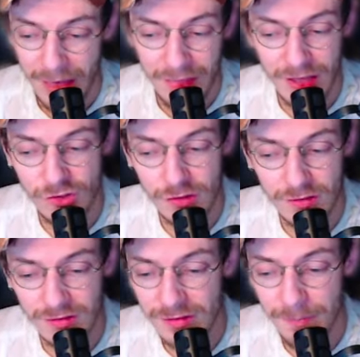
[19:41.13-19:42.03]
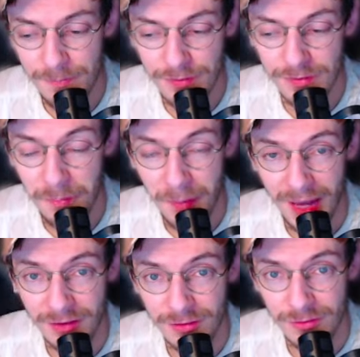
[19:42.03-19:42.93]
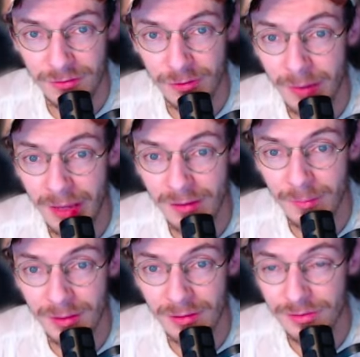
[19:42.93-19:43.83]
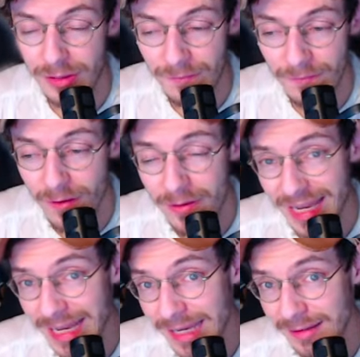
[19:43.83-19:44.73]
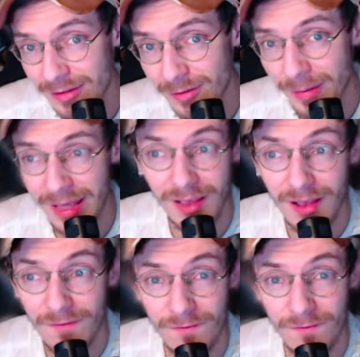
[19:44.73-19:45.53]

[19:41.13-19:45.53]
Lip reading: And that just tips the balance to make the build very easy to play,